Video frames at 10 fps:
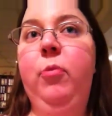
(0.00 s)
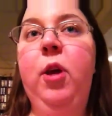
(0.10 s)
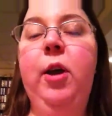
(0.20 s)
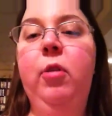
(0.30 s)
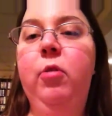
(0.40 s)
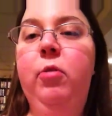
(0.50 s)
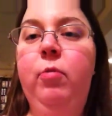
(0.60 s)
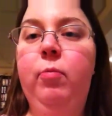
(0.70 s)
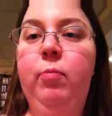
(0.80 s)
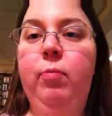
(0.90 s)
tired,
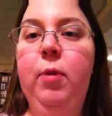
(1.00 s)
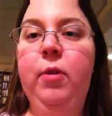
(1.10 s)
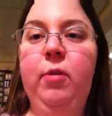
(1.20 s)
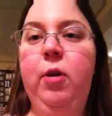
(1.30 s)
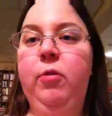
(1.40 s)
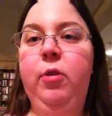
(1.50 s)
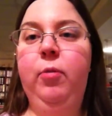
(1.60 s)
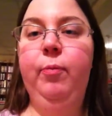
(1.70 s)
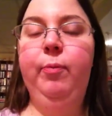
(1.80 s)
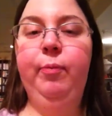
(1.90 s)

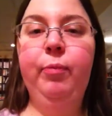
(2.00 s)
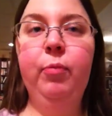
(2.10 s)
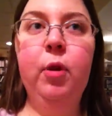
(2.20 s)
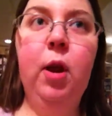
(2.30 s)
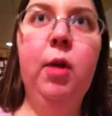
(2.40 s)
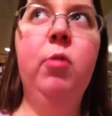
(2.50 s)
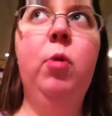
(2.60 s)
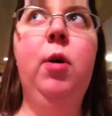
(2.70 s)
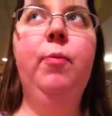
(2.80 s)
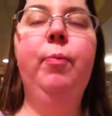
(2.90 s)
exhausted as
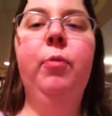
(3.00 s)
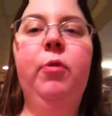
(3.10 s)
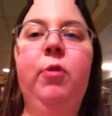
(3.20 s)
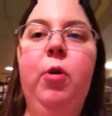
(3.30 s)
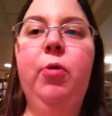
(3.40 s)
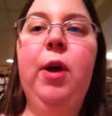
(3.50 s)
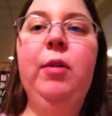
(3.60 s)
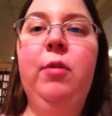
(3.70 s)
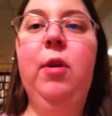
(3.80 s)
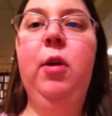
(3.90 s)
well. So
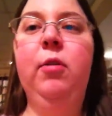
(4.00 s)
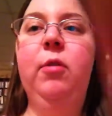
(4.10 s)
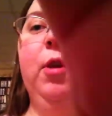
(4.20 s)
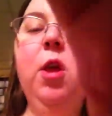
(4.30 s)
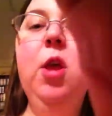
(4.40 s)
that sucks.